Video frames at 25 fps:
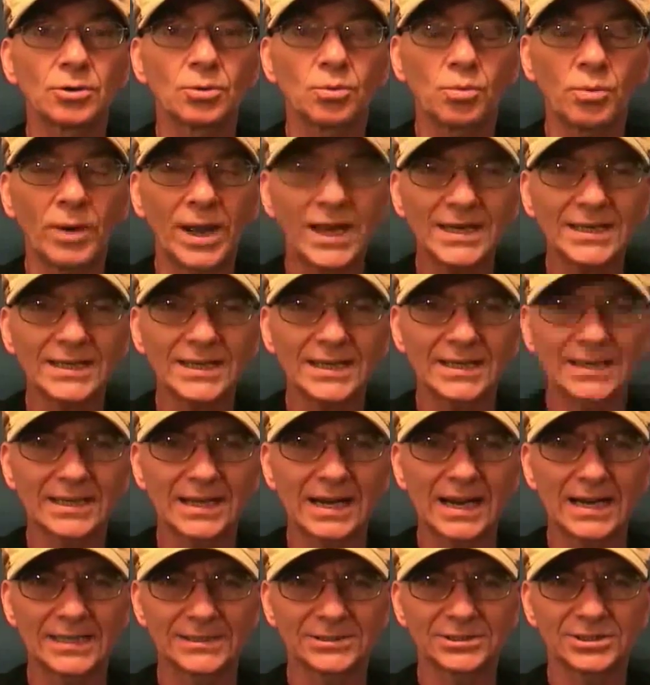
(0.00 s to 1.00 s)
your waking
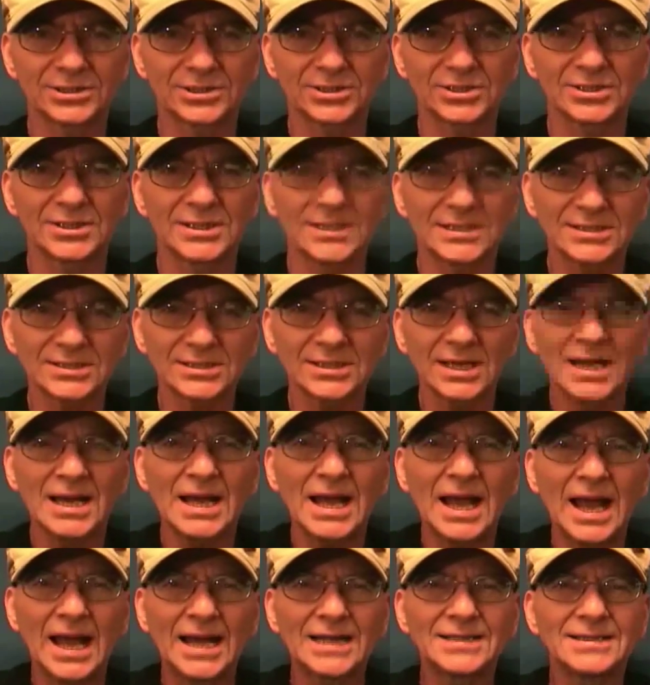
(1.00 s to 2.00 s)
consciousness,
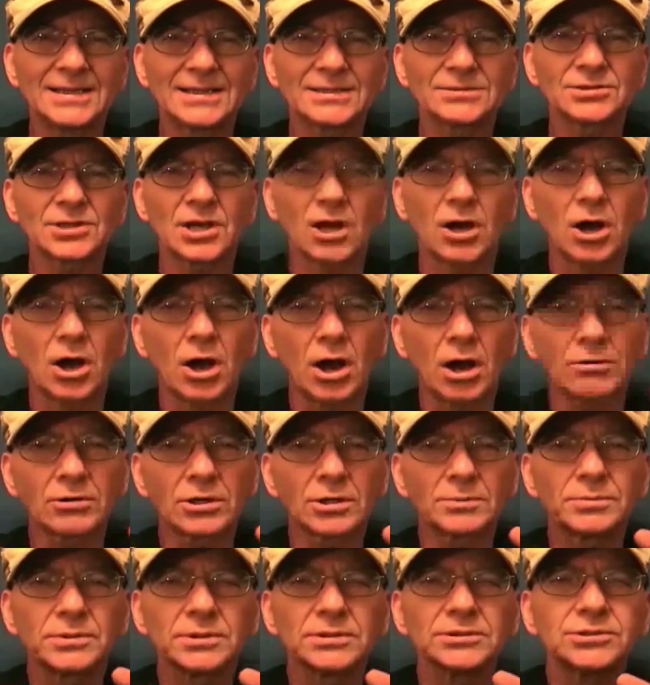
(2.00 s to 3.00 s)
and there's a
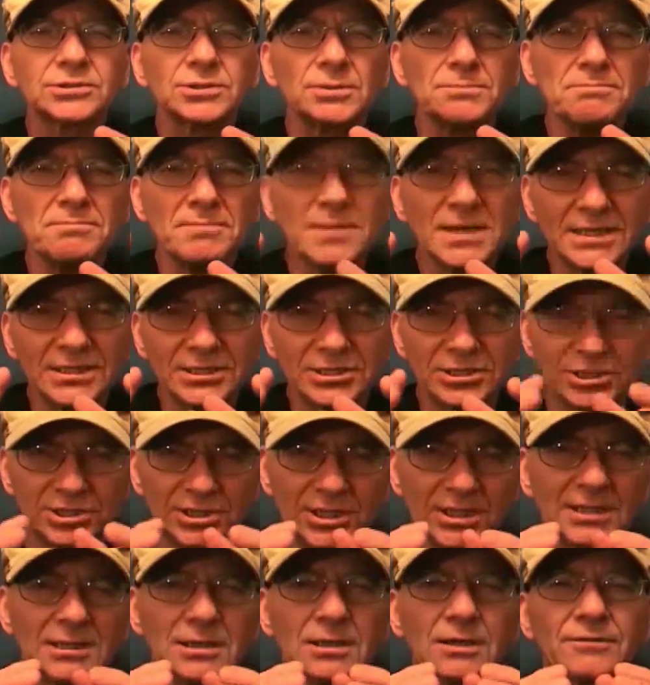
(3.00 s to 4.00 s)
horrible
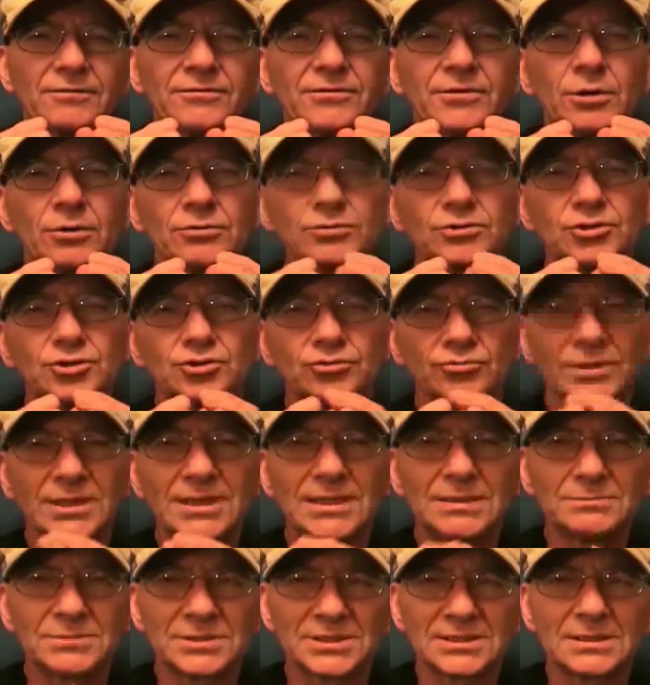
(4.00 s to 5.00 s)
diminishing of those
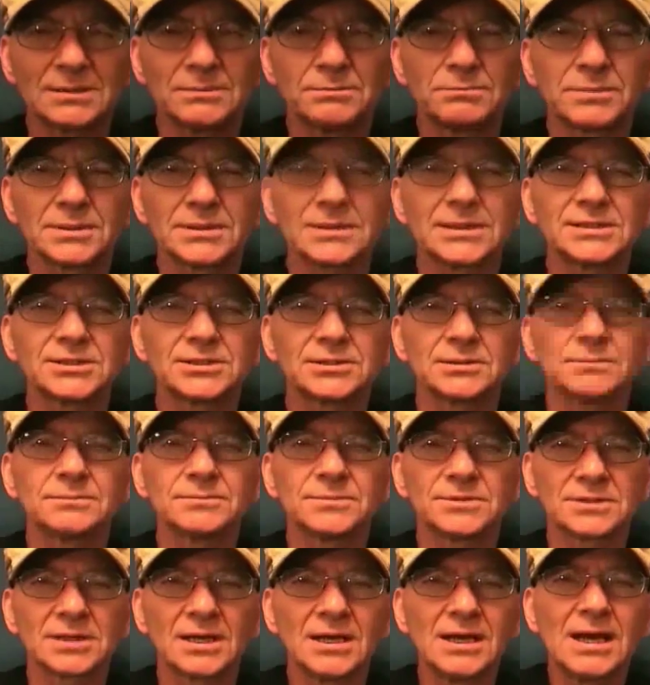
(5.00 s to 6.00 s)
dream
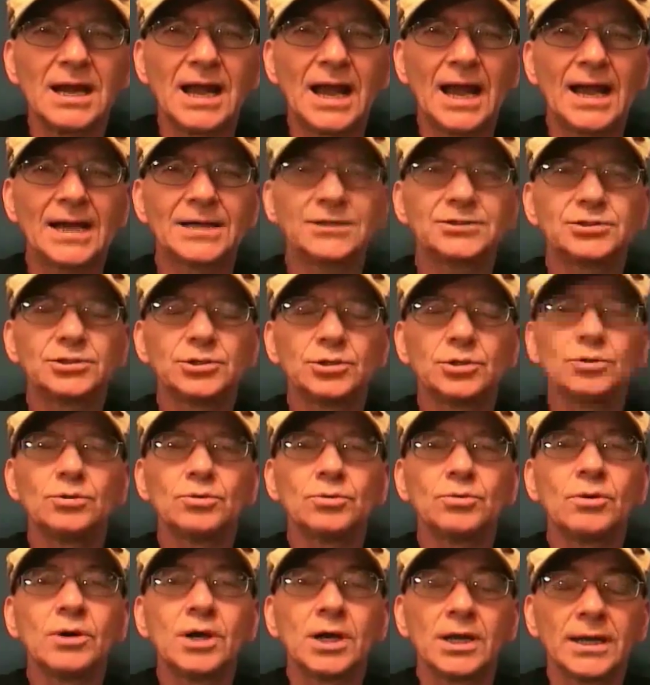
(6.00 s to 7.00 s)
symbolisms as
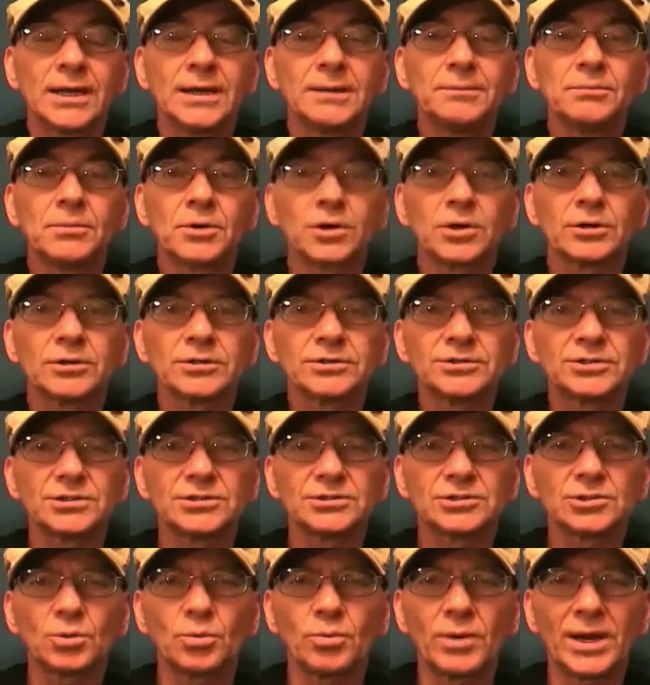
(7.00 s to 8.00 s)
you emerge
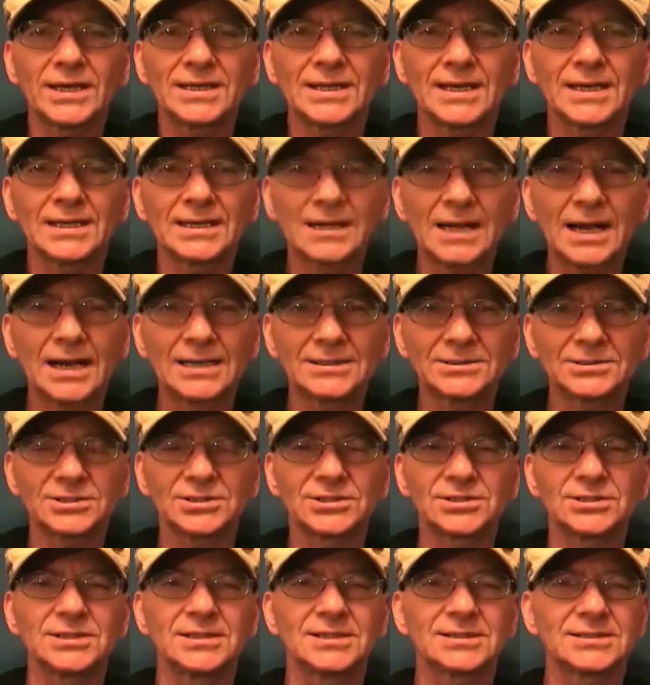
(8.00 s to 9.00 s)
into waking
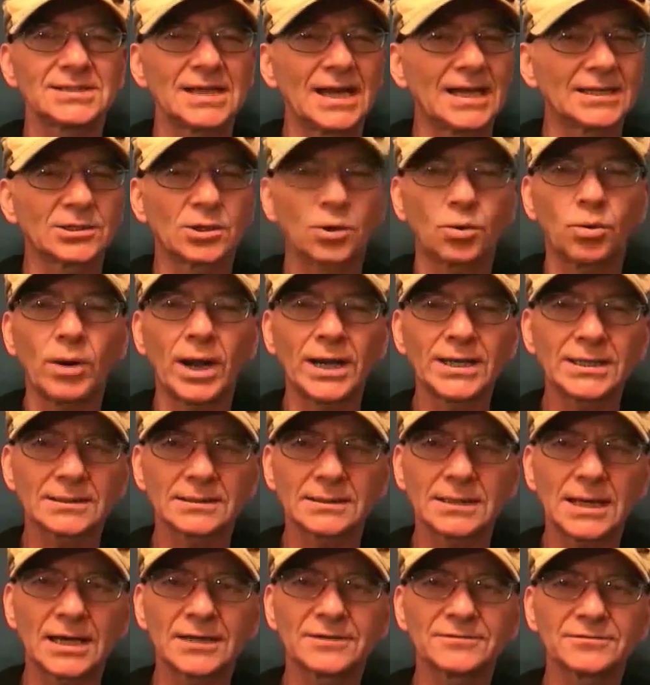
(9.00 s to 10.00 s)
consciousness, and quite a
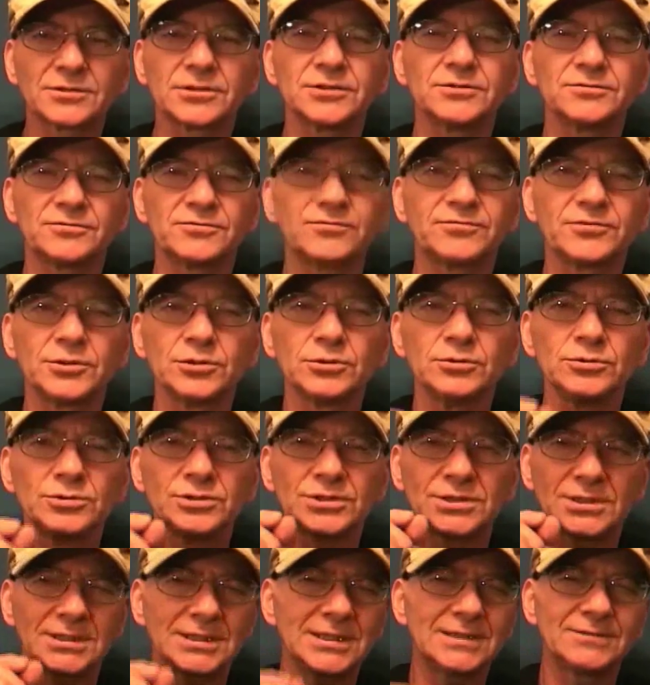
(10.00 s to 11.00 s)
lot of
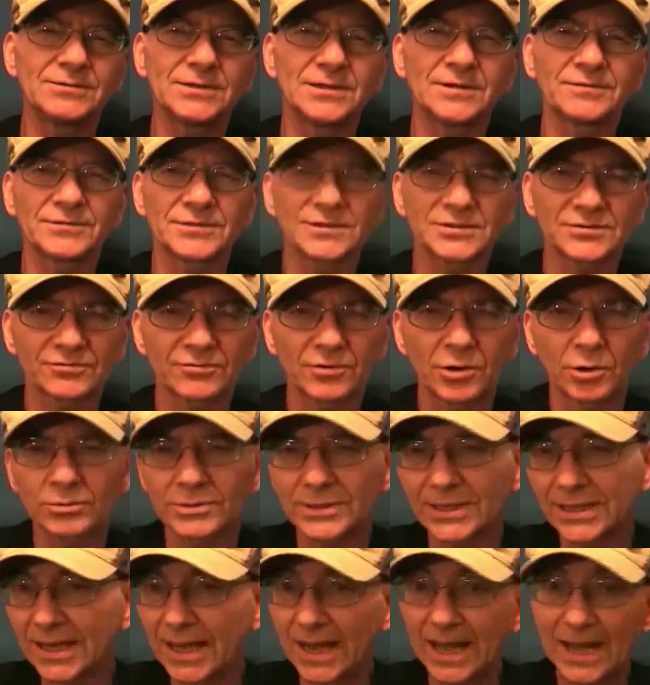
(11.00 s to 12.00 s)
confusion, even if it's for
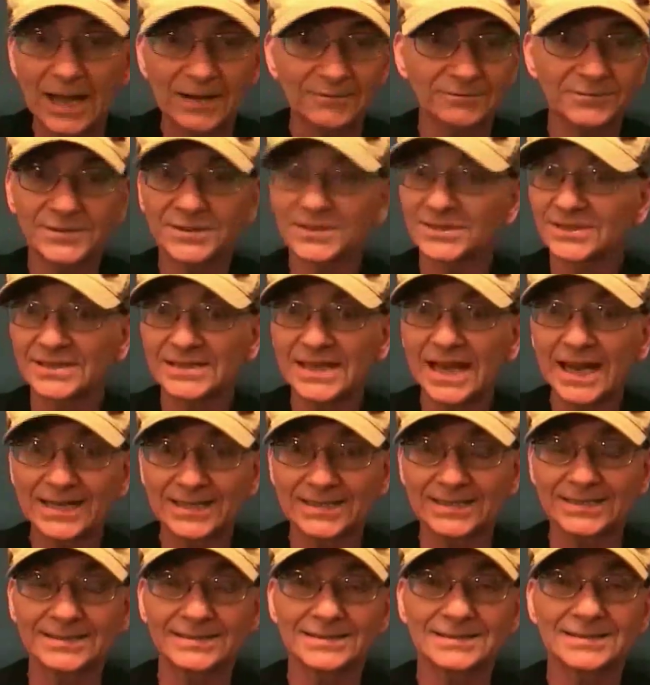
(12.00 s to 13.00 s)
only half a
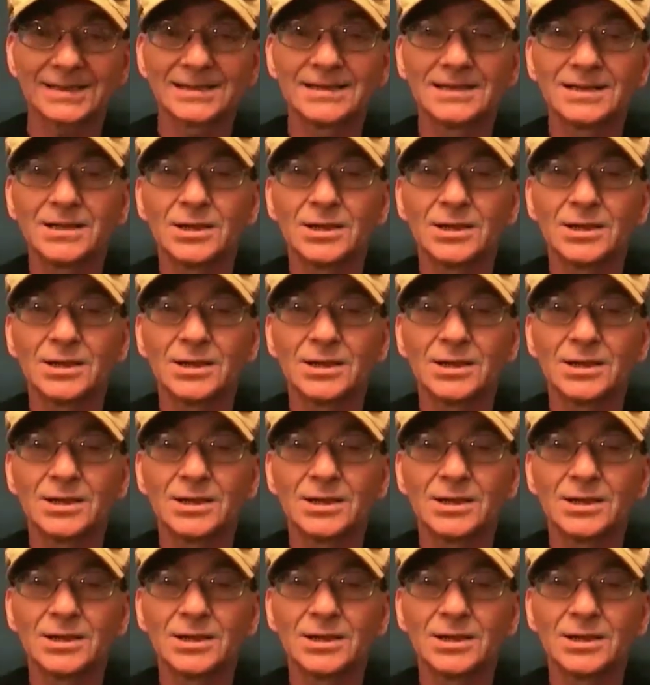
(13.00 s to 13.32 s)
second,